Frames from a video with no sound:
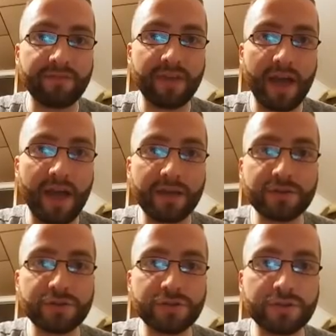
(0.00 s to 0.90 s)

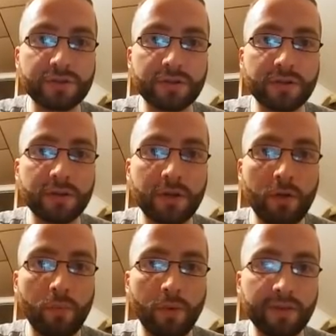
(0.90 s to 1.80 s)
cash,
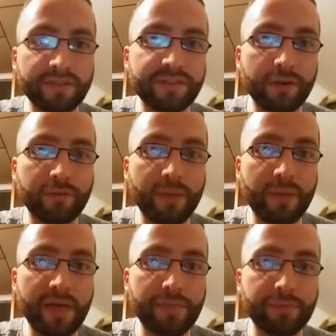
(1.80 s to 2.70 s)
1 silver
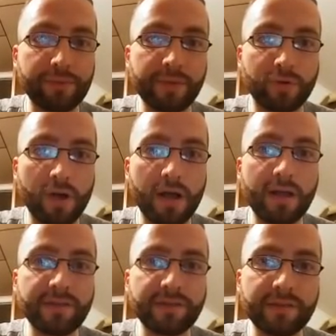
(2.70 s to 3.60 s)
mat, 3
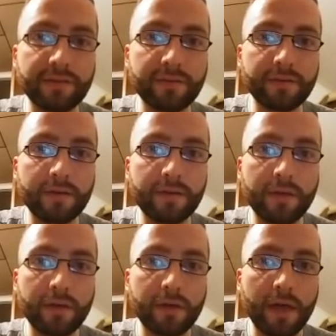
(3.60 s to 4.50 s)
bronze,
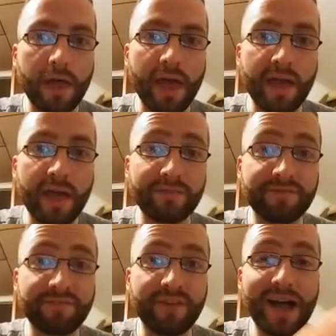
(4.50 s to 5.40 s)
and
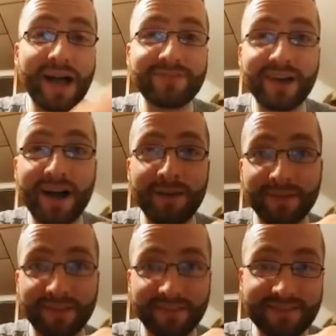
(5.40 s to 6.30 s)
5 commons.